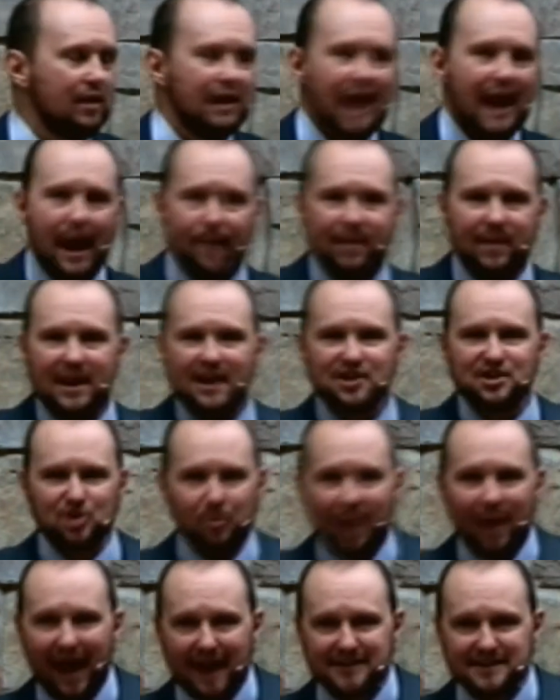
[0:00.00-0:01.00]
happy Easter
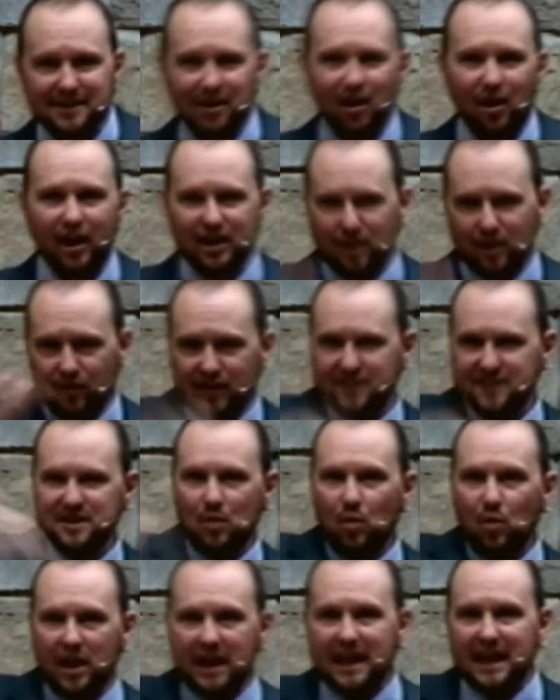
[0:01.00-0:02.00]
pass it on you know because they
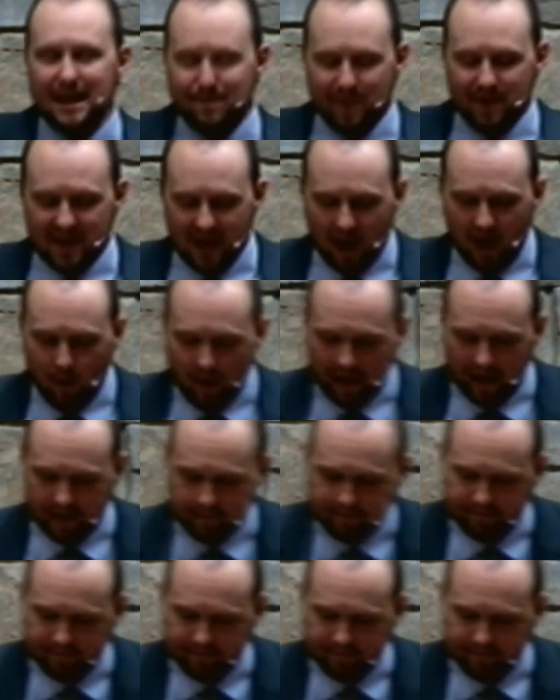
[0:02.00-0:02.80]
want to keep it going